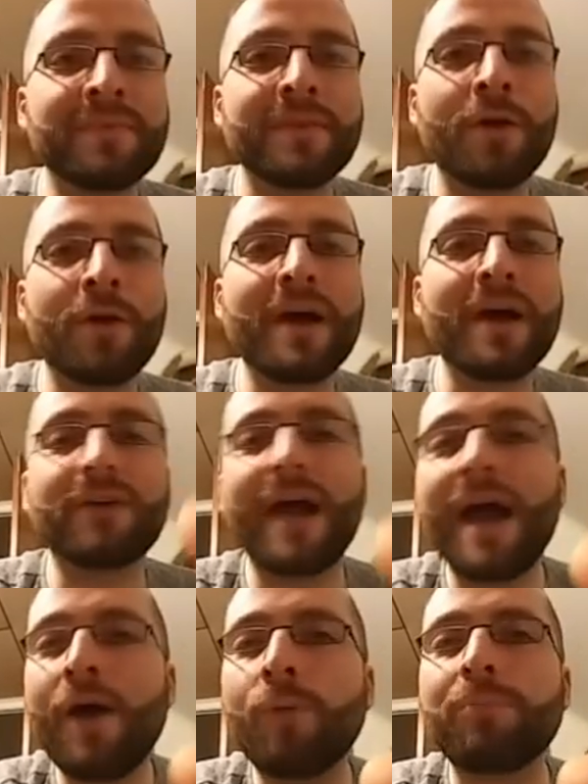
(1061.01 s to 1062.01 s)
No matter
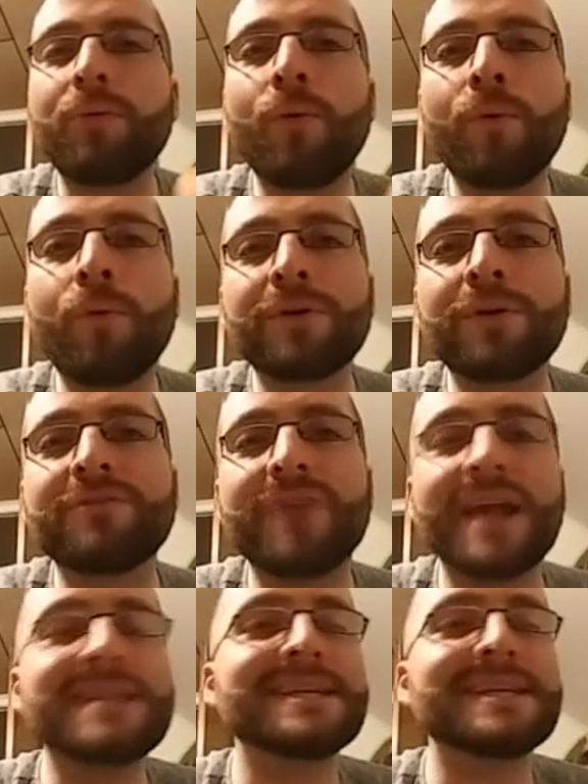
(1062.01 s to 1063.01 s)
how poor an
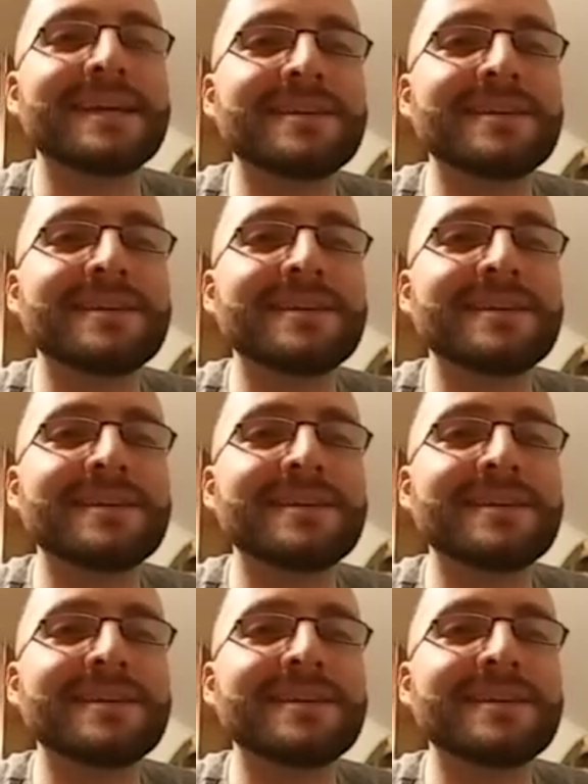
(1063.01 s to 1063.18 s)
event